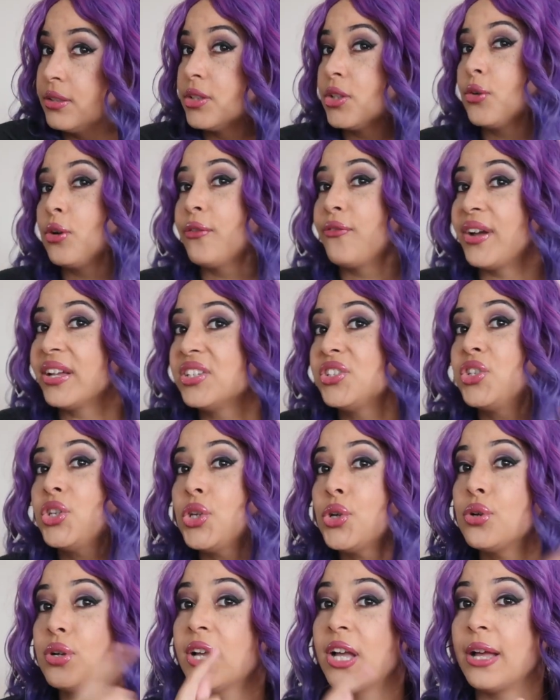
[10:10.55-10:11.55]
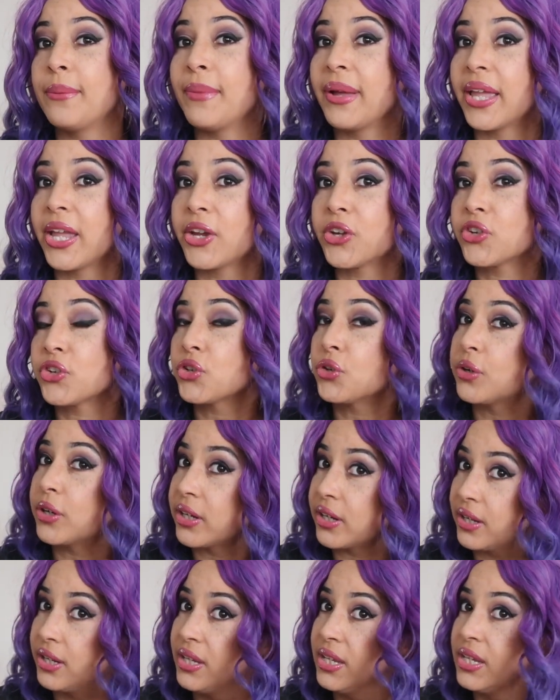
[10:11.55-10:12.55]
So if I do cut my hair
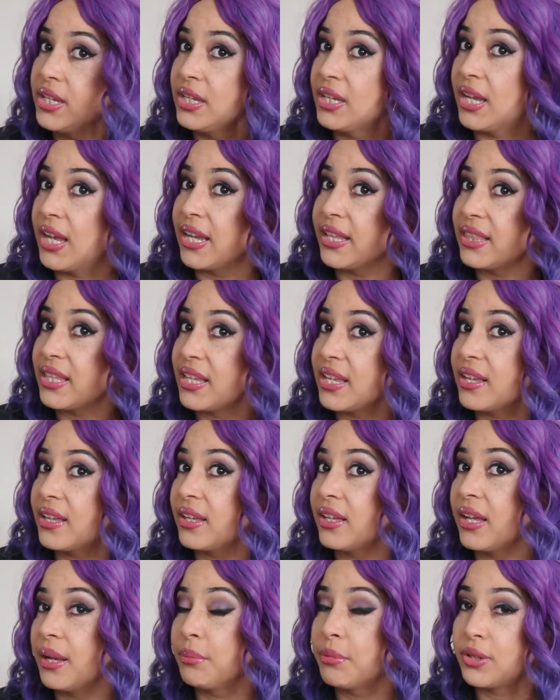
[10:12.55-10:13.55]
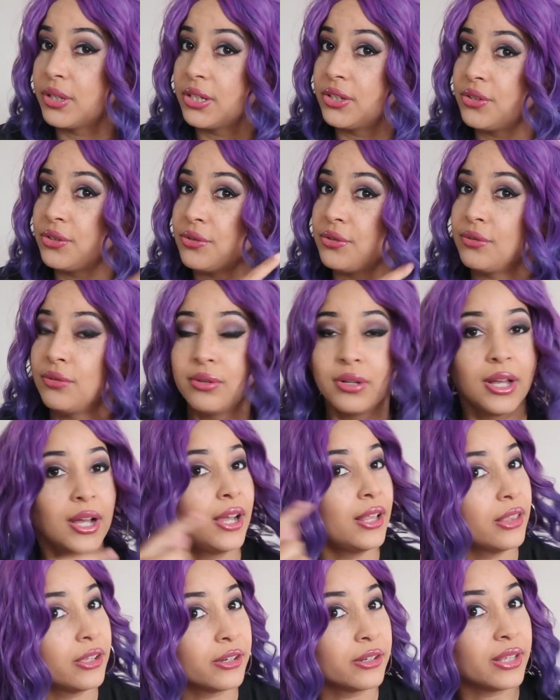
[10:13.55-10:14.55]
short, I think I'm gonna do
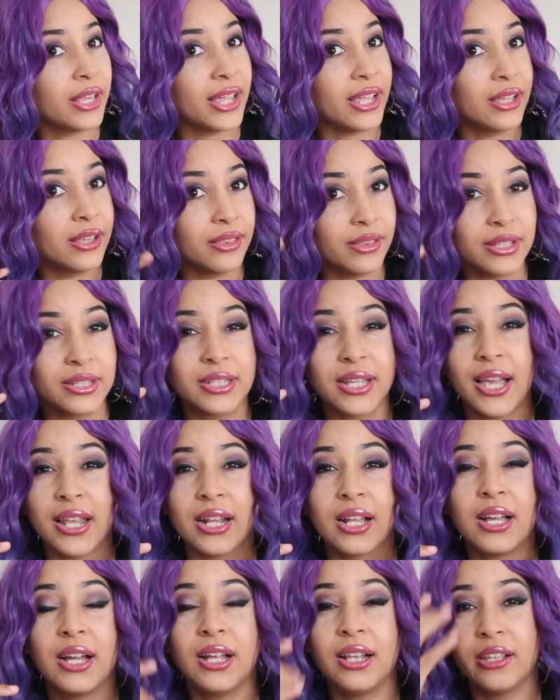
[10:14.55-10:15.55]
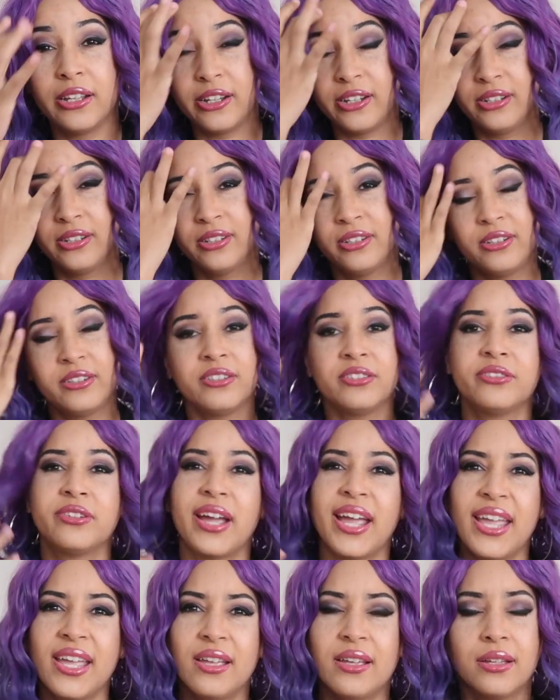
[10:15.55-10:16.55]
color like this kind of color,
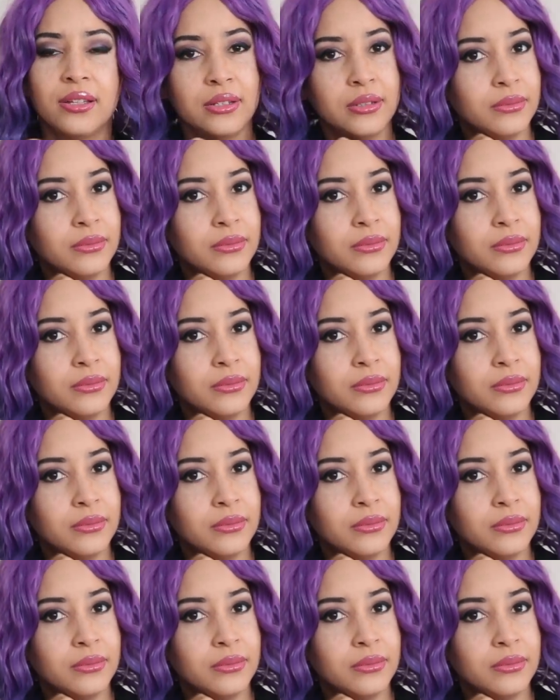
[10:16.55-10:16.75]
right?